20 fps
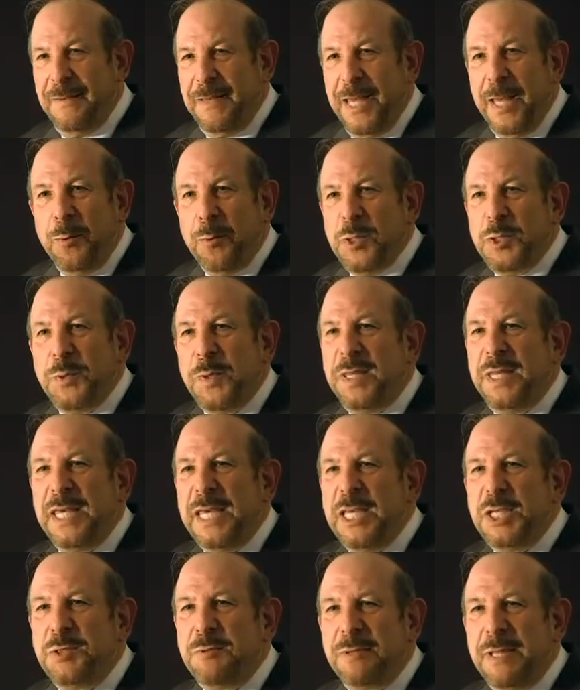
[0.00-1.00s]
it was what the
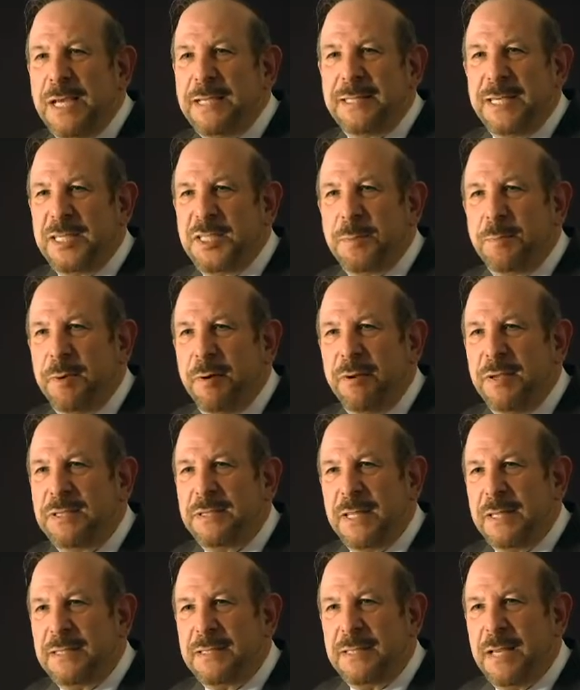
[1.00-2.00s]
Israelites
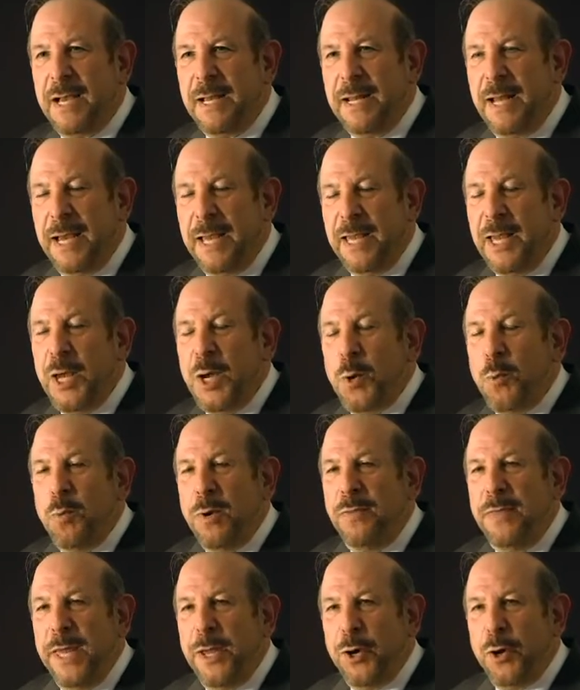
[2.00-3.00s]
experienced at Sinai
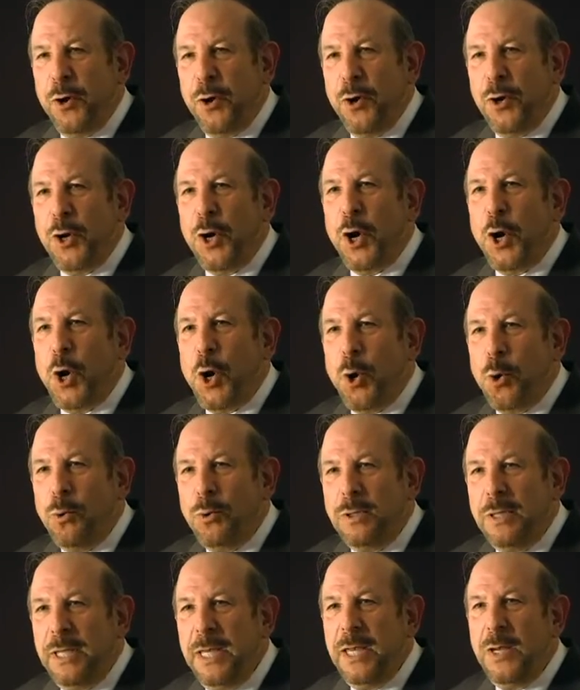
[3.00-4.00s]
when they heard
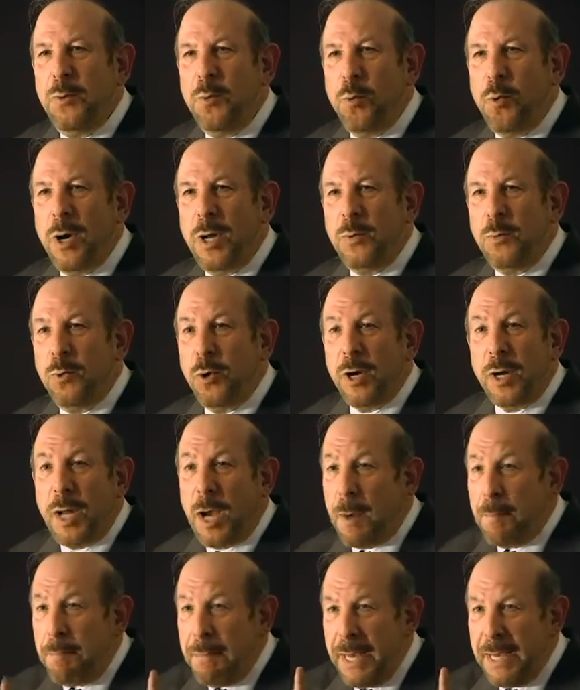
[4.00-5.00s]
only one word
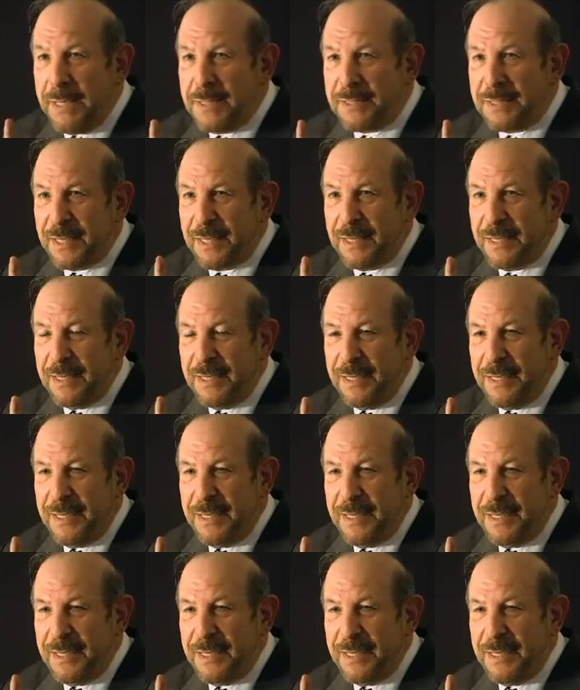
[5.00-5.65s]
amazing.